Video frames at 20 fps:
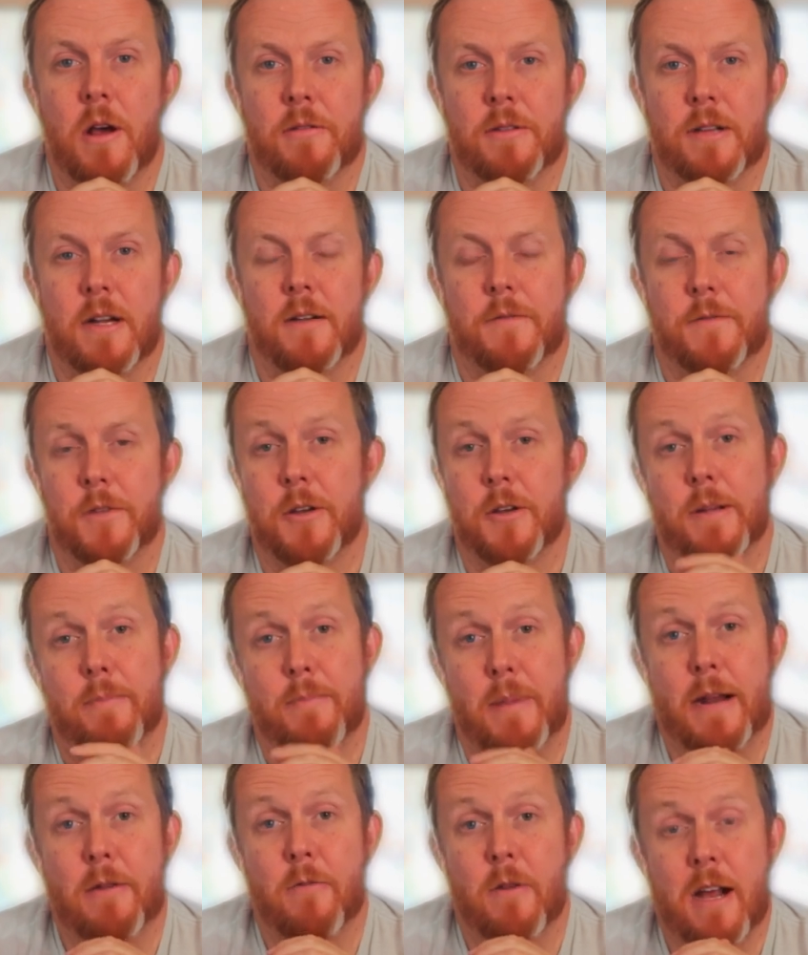out there. If you hit
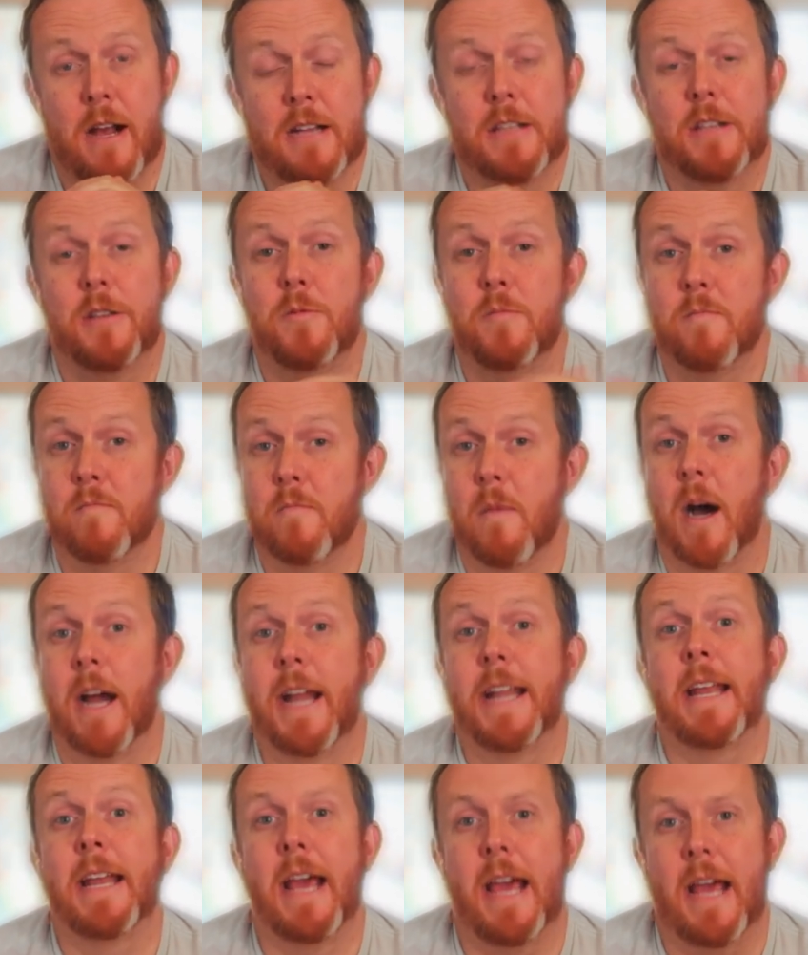bedrock, you
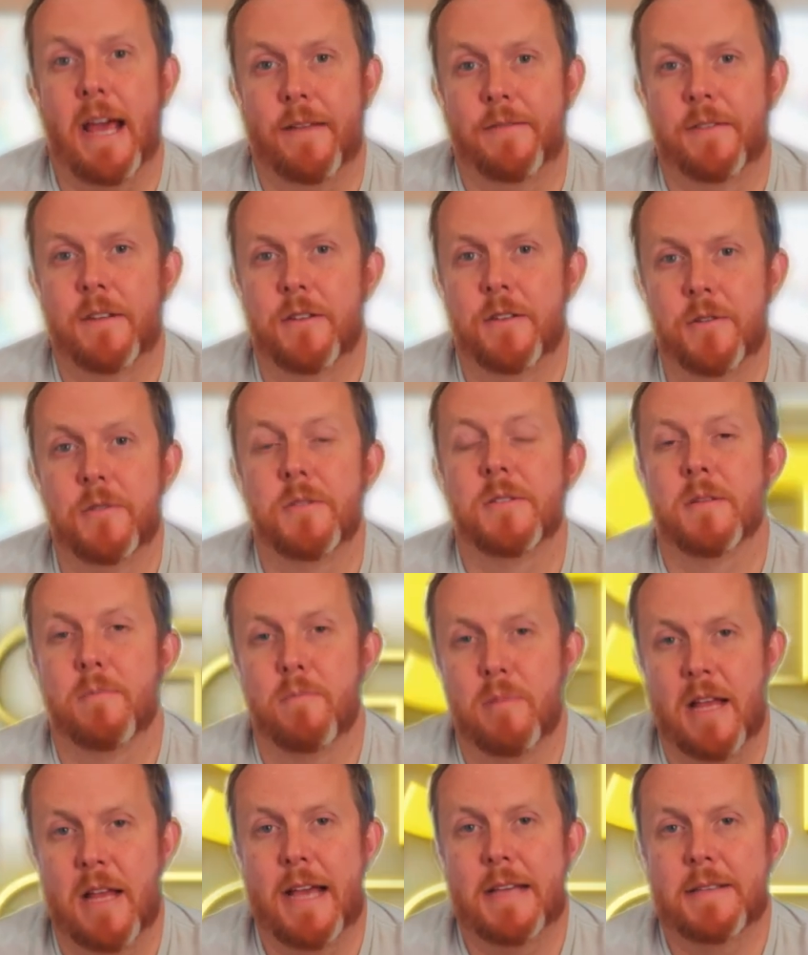might have to do some
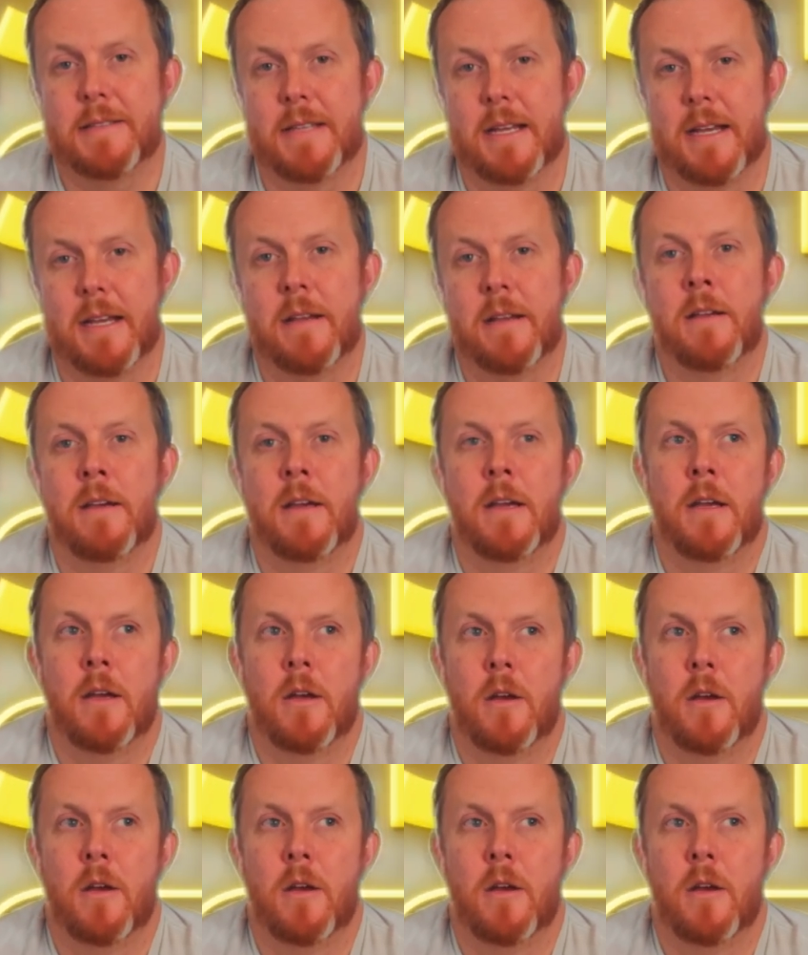blasting.